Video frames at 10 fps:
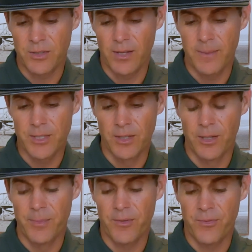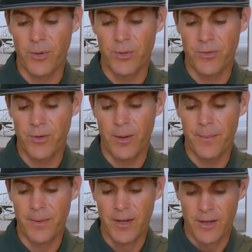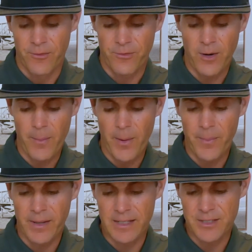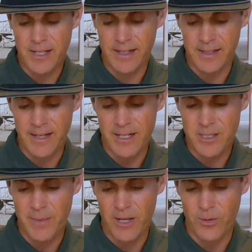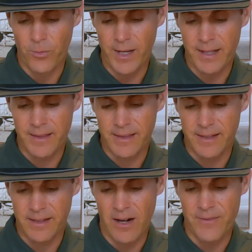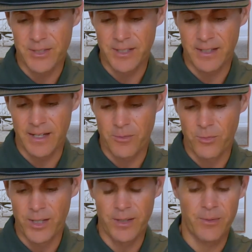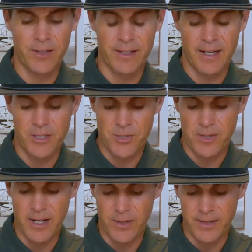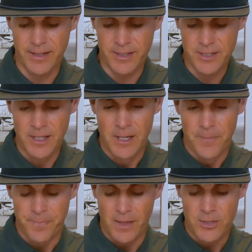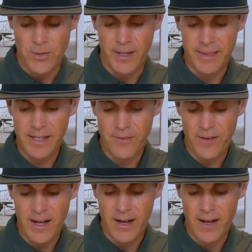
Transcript: club's a little bit further from him. He's getting a nice amount of width. Obviously, like really, really nice strike on this. So I think if I